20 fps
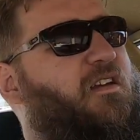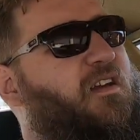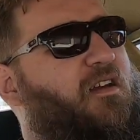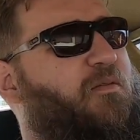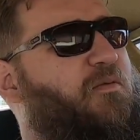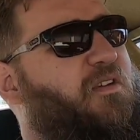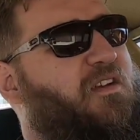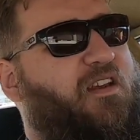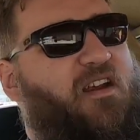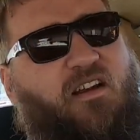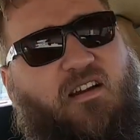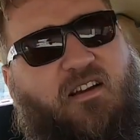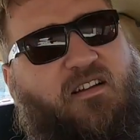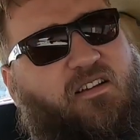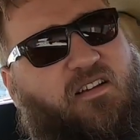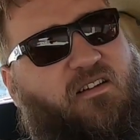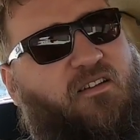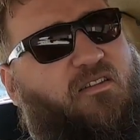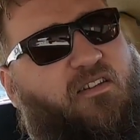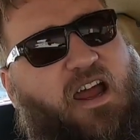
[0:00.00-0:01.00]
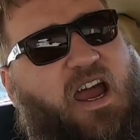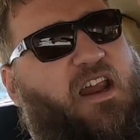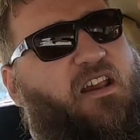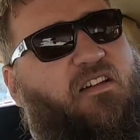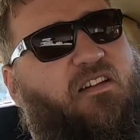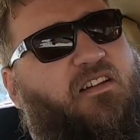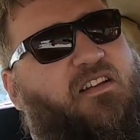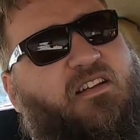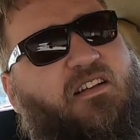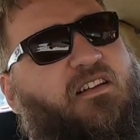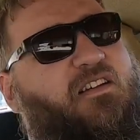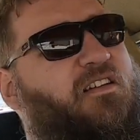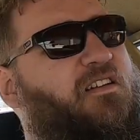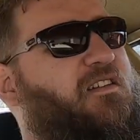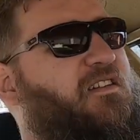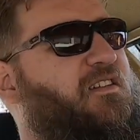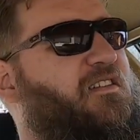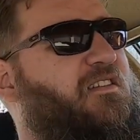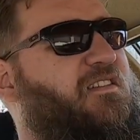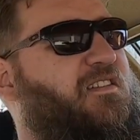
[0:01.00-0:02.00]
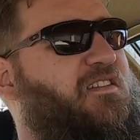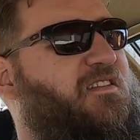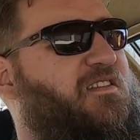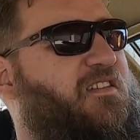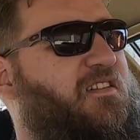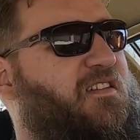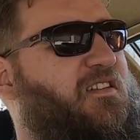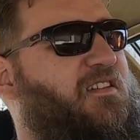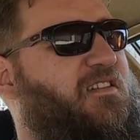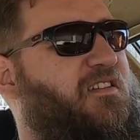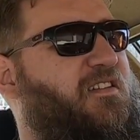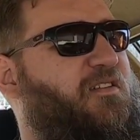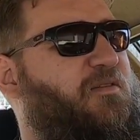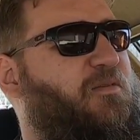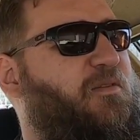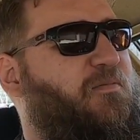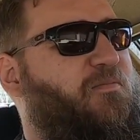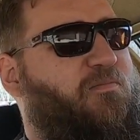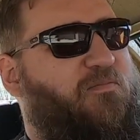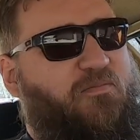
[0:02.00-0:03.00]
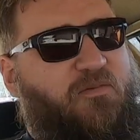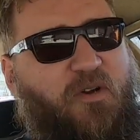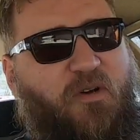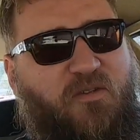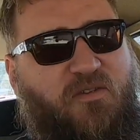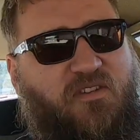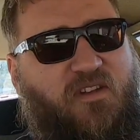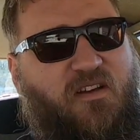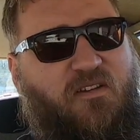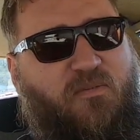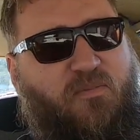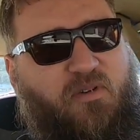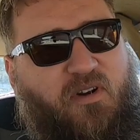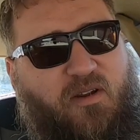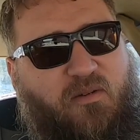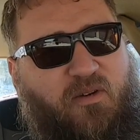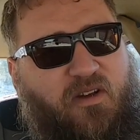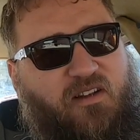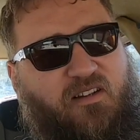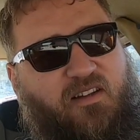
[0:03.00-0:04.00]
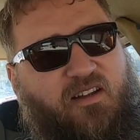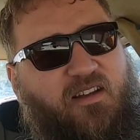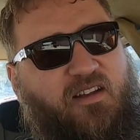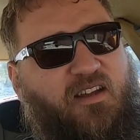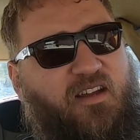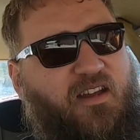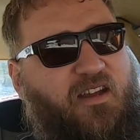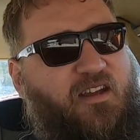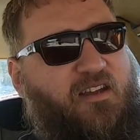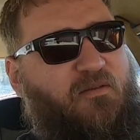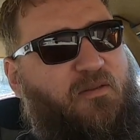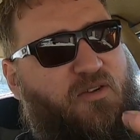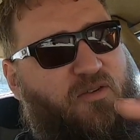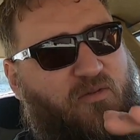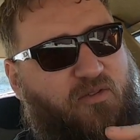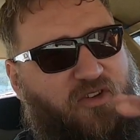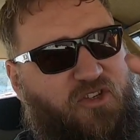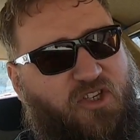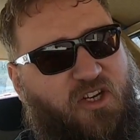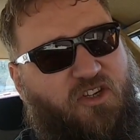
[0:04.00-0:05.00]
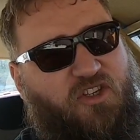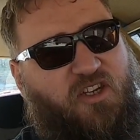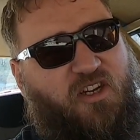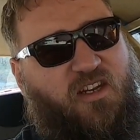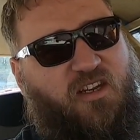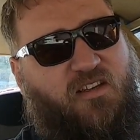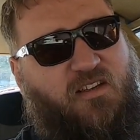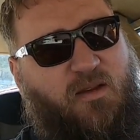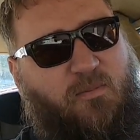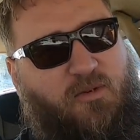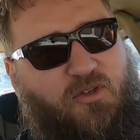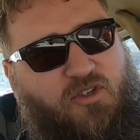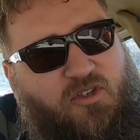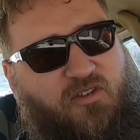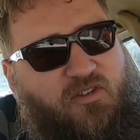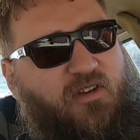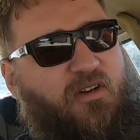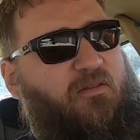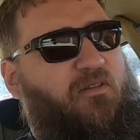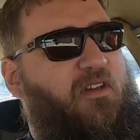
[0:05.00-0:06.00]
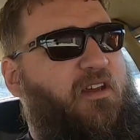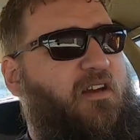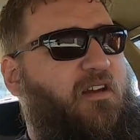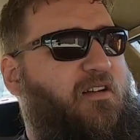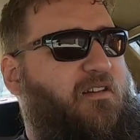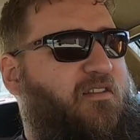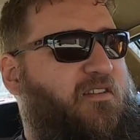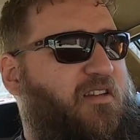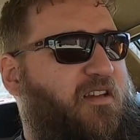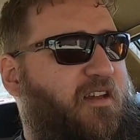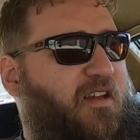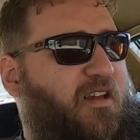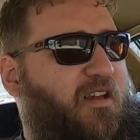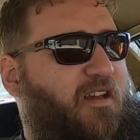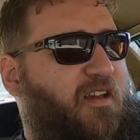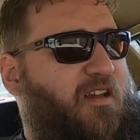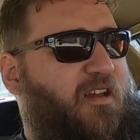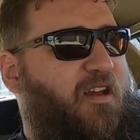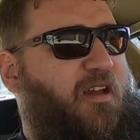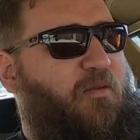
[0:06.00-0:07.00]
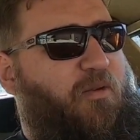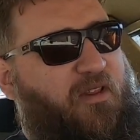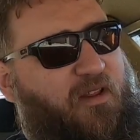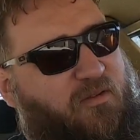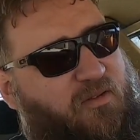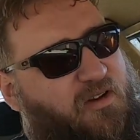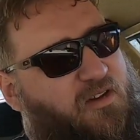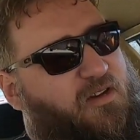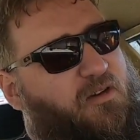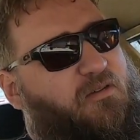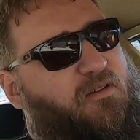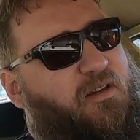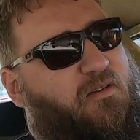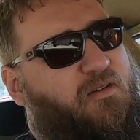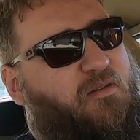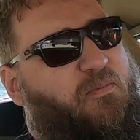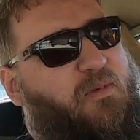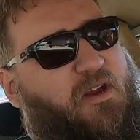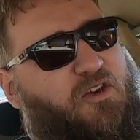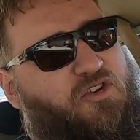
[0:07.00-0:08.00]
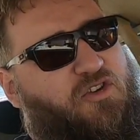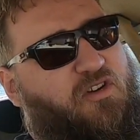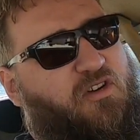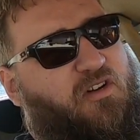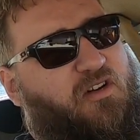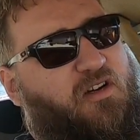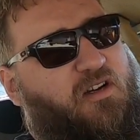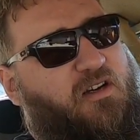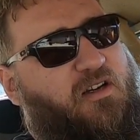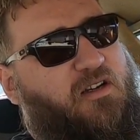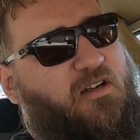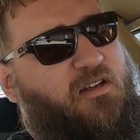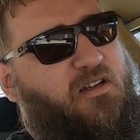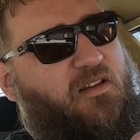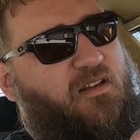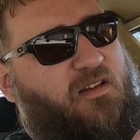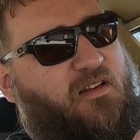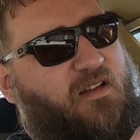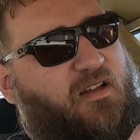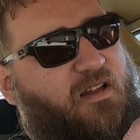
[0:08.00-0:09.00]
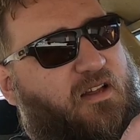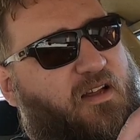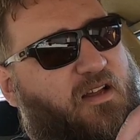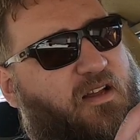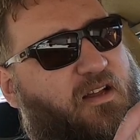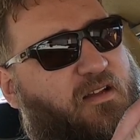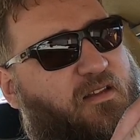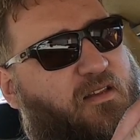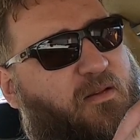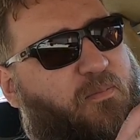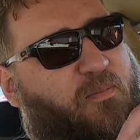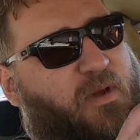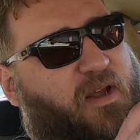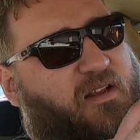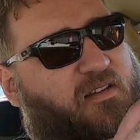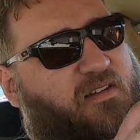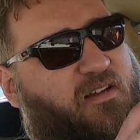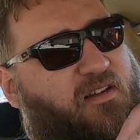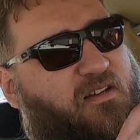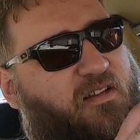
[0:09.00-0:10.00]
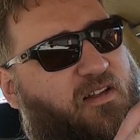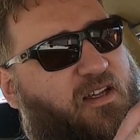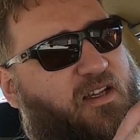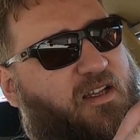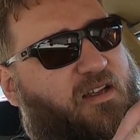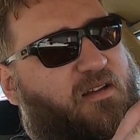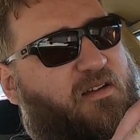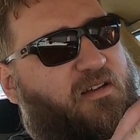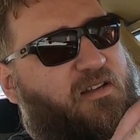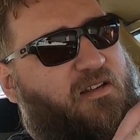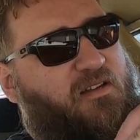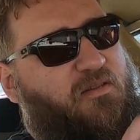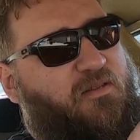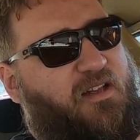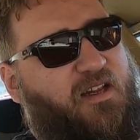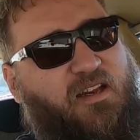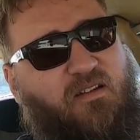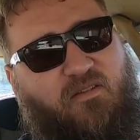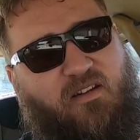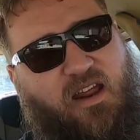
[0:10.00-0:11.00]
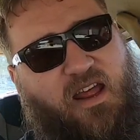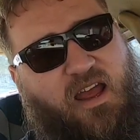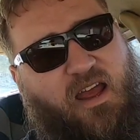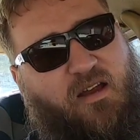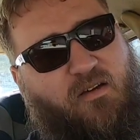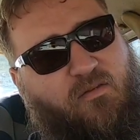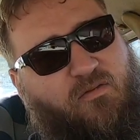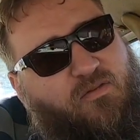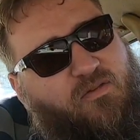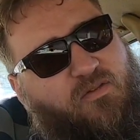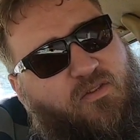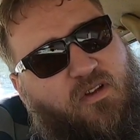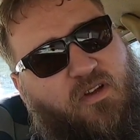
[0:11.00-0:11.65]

and when the air cleaner rattled, these things would go south pretty quickly, especially with the changing heat temperatures and everything else. And what they would do, they would measure the basically, they didn't even have